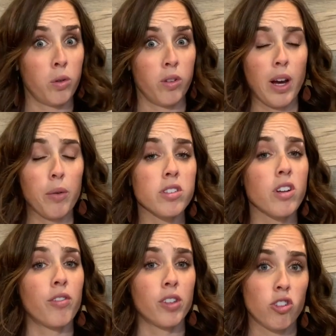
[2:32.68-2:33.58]
That was
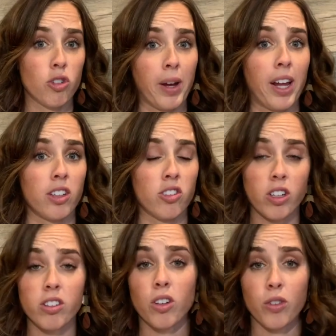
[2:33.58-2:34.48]
awfully dramatic,
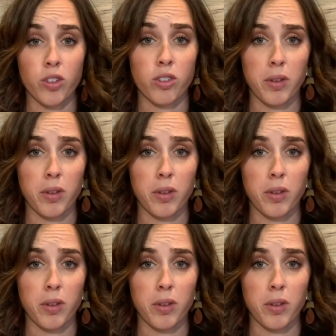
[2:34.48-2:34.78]
just over some